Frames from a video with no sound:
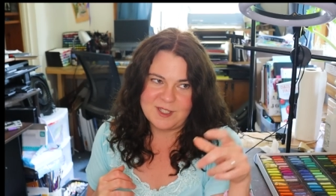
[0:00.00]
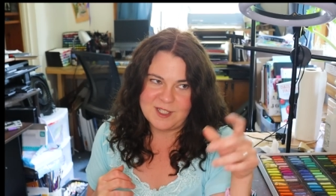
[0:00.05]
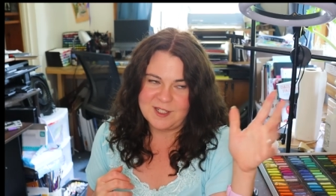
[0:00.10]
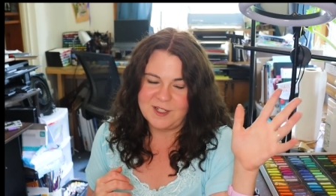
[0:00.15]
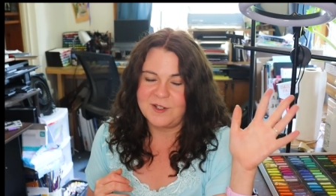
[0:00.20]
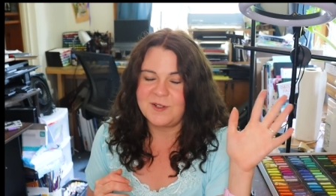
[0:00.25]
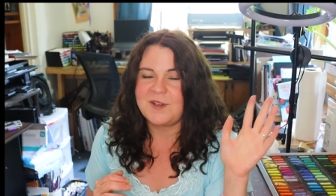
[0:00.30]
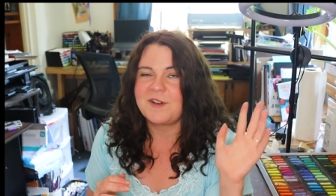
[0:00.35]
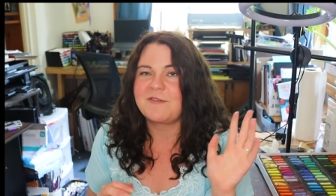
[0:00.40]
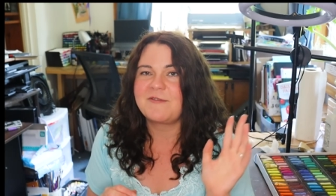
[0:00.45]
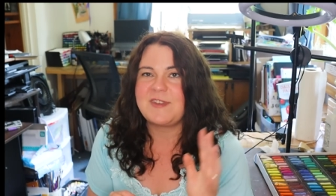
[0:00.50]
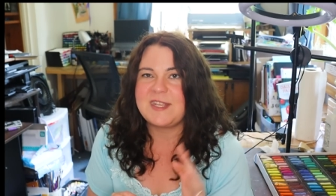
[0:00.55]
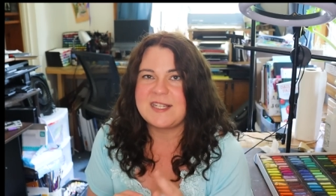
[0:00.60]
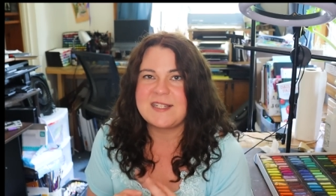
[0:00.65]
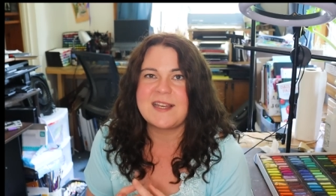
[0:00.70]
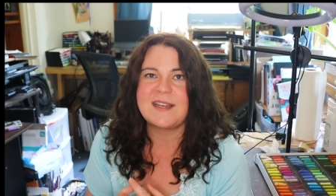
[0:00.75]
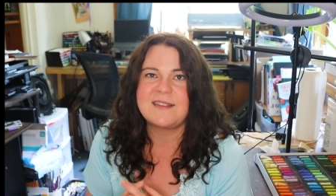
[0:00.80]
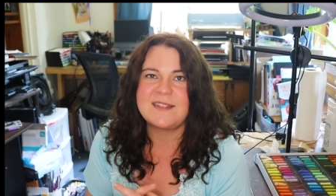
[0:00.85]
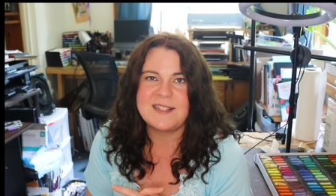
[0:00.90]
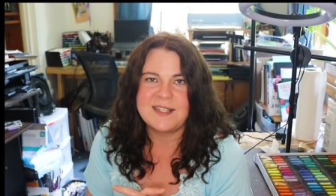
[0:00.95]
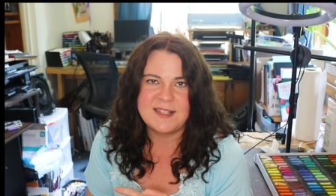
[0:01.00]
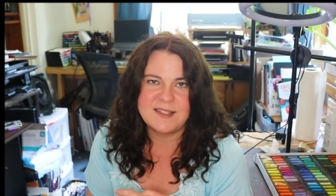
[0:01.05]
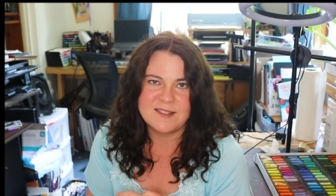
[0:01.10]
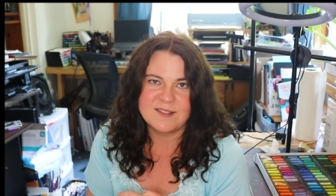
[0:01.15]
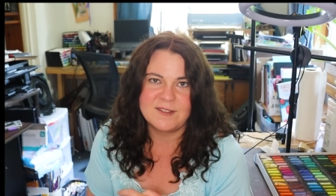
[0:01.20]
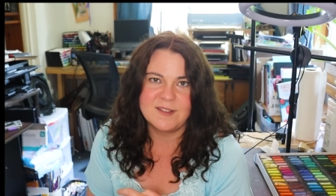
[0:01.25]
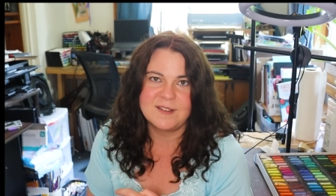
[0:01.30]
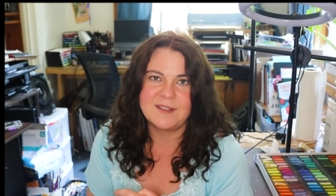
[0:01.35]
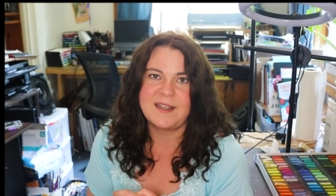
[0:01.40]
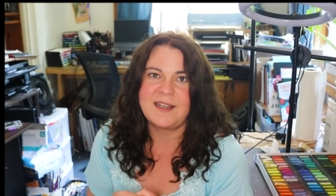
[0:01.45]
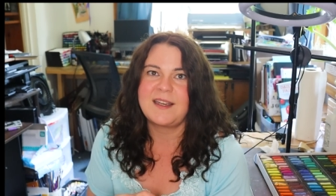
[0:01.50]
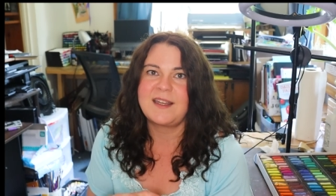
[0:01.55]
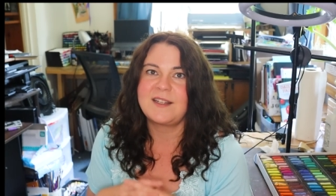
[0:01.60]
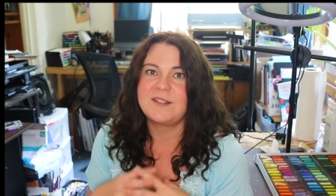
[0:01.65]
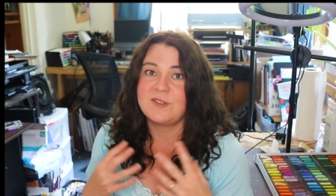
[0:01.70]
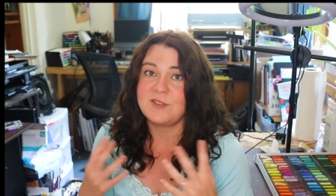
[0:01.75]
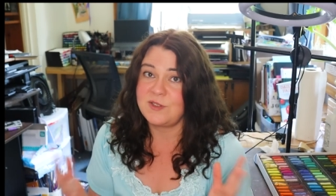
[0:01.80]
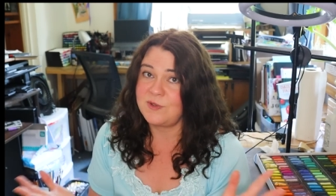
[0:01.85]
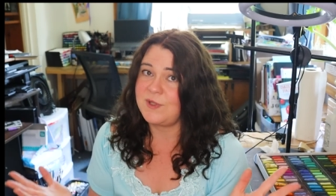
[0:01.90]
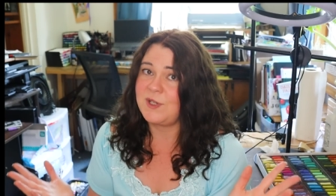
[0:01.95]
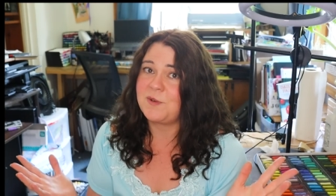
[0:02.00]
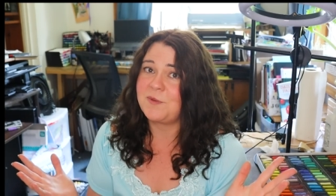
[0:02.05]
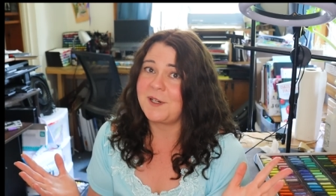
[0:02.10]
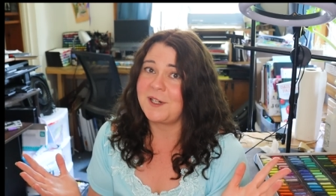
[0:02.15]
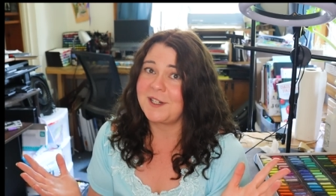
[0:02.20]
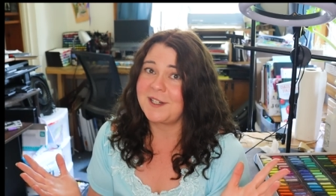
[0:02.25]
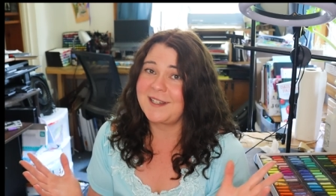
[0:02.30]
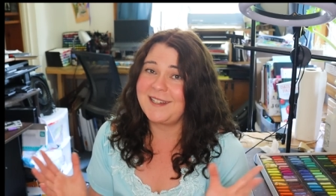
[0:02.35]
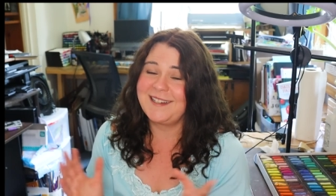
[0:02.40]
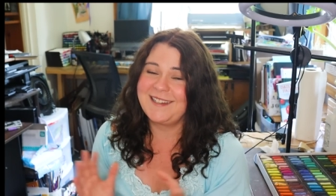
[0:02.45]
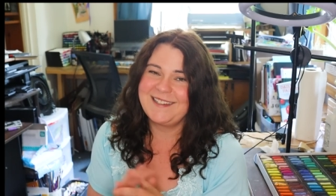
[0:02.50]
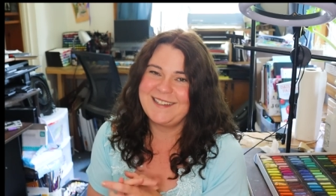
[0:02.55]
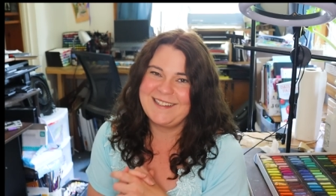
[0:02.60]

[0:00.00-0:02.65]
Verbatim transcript: you know, your feet at the easel and do your work.